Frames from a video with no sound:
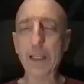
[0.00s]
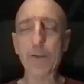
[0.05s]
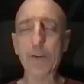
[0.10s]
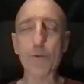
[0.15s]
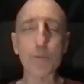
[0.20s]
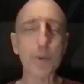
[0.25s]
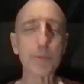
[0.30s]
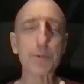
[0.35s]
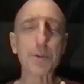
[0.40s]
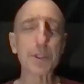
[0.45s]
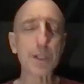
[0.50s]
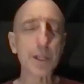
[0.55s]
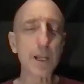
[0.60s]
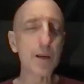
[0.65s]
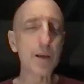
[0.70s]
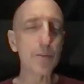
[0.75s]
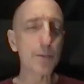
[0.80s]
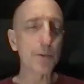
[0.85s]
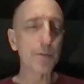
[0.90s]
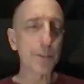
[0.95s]
I can't remember the
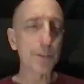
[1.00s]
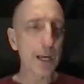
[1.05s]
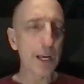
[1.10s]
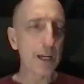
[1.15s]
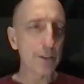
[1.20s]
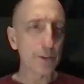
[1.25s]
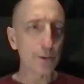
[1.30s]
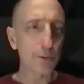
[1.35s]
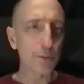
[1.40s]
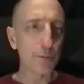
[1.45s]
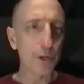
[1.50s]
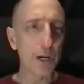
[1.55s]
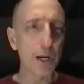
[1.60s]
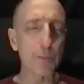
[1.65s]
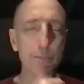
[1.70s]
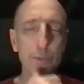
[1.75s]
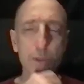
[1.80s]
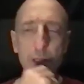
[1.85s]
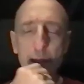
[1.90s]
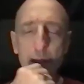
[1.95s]
name of the actual
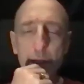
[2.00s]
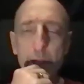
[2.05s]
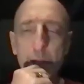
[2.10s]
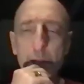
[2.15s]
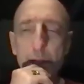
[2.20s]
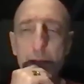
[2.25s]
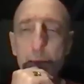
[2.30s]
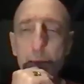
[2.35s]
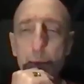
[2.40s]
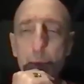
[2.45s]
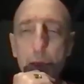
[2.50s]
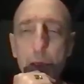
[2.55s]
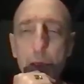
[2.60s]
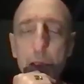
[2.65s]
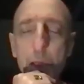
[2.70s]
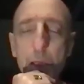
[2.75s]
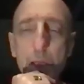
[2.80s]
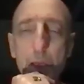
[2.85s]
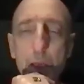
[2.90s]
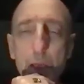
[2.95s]
property,
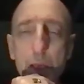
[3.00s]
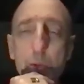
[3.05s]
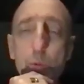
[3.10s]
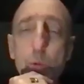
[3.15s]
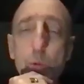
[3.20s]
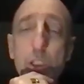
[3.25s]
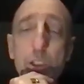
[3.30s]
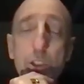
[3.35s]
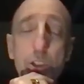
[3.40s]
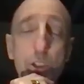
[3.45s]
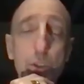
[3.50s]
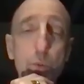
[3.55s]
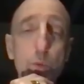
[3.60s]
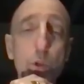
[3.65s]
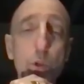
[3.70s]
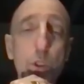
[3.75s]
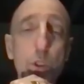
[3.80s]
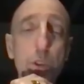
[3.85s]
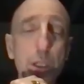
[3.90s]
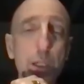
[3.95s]
but anyway, she
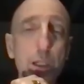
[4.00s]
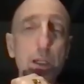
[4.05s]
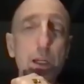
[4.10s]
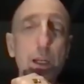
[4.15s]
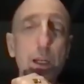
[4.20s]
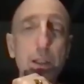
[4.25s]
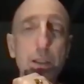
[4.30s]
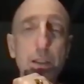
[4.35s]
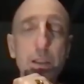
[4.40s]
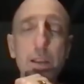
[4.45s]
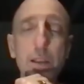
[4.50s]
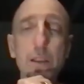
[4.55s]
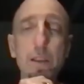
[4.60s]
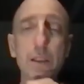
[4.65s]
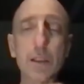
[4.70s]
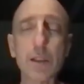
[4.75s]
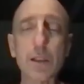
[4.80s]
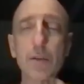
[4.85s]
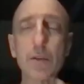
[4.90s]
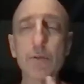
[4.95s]
worked at
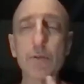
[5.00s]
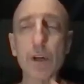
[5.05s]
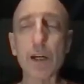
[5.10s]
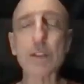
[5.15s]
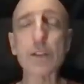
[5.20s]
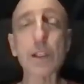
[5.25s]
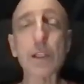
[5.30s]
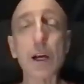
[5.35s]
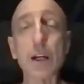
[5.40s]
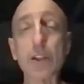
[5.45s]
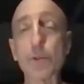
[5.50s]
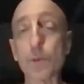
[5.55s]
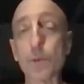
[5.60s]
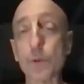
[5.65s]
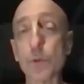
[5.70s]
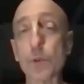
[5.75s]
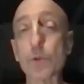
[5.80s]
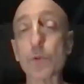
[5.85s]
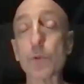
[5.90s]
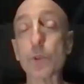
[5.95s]
the Foundling
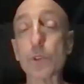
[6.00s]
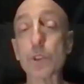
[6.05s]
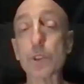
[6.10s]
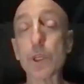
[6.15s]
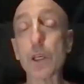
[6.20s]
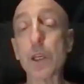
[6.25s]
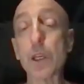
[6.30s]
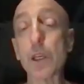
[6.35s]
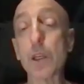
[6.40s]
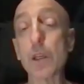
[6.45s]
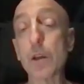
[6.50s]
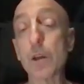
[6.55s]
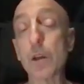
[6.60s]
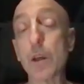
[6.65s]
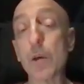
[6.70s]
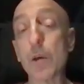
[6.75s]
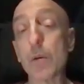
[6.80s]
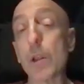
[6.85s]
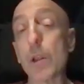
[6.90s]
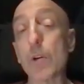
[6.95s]
Hospital, which was
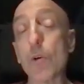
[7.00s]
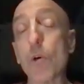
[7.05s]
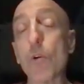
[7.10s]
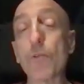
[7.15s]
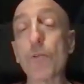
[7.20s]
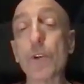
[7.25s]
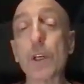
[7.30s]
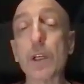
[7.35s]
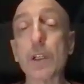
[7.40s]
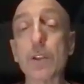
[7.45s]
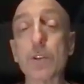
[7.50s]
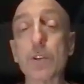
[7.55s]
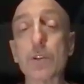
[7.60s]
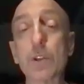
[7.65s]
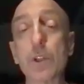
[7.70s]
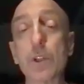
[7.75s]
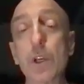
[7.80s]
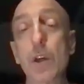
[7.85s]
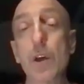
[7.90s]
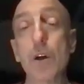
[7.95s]
an
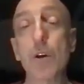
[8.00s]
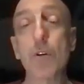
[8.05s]
orphanage